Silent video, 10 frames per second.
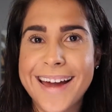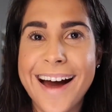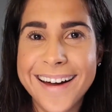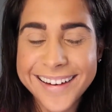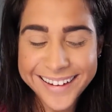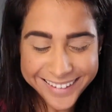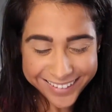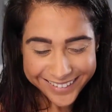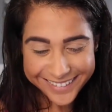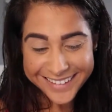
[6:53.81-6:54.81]
god
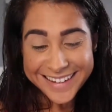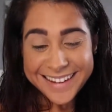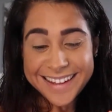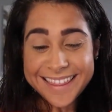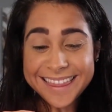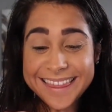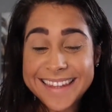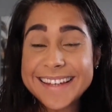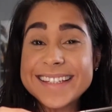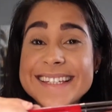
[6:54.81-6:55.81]

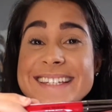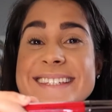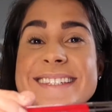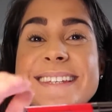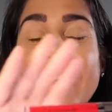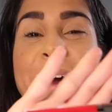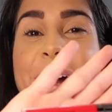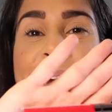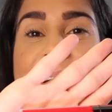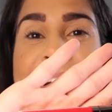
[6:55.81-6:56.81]
this is
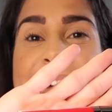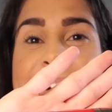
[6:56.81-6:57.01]
dark.